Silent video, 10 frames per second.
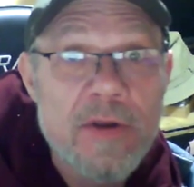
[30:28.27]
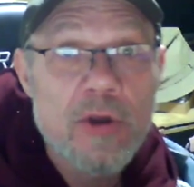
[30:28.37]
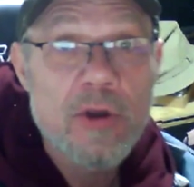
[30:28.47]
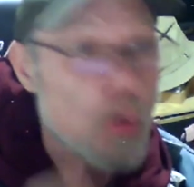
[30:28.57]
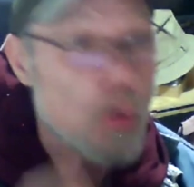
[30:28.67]

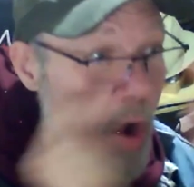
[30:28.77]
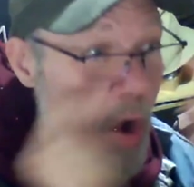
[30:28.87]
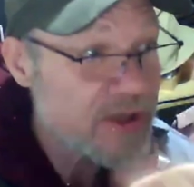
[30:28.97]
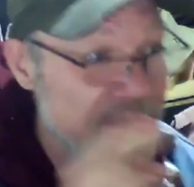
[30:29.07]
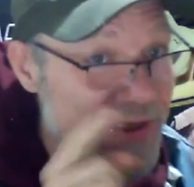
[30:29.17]
You're
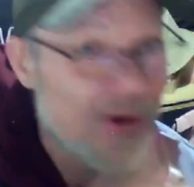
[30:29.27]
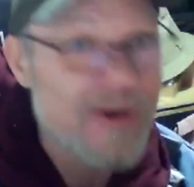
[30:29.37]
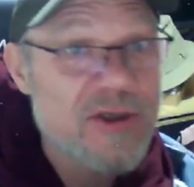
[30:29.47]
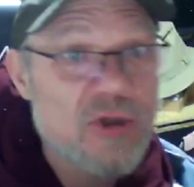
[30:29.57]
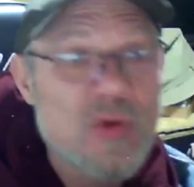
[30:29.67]
watching it on
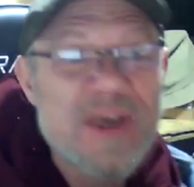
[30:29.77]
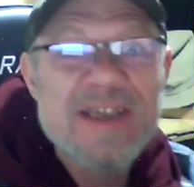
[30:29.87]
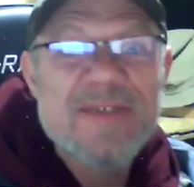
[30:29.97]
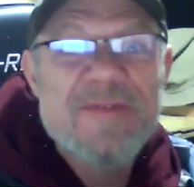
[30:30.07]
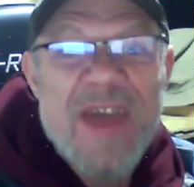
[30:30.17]
a screen.
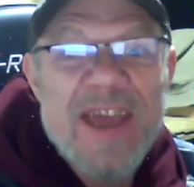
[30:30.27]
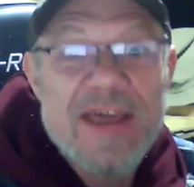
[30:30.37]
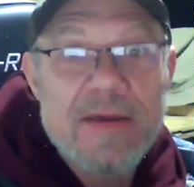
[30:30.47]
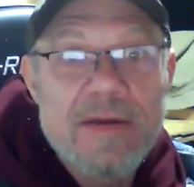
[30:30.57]
It's fake.